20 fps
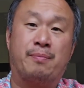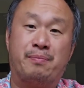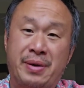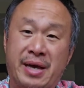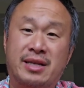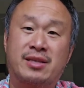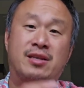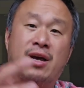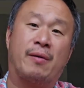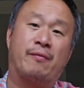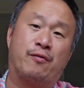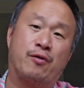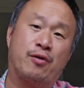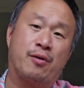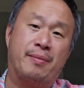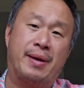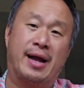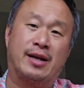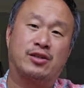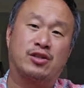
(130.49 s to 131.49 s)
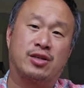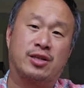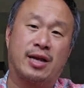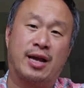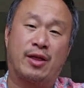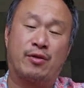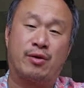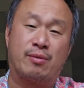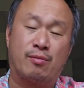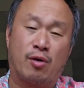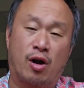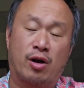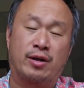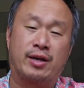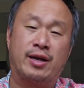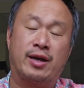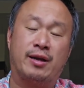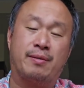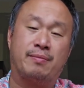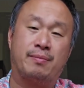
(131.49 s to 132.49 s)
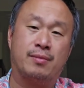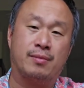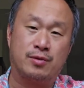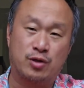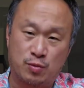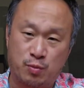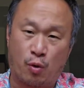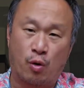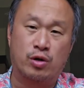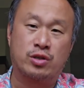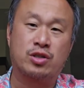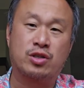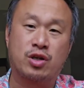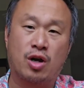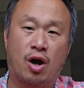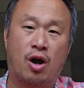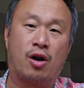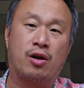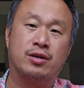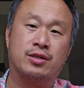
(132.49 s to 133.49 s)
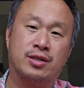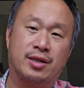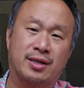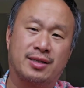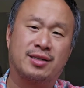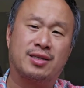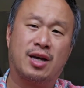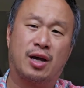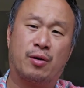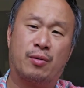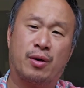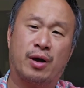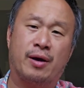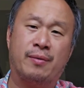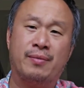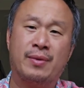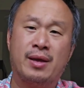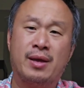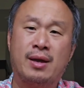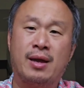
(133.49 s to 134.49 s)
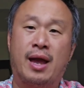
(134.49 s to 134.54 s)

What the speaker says: picked up for the Magic Gathering market, sports cards, etc.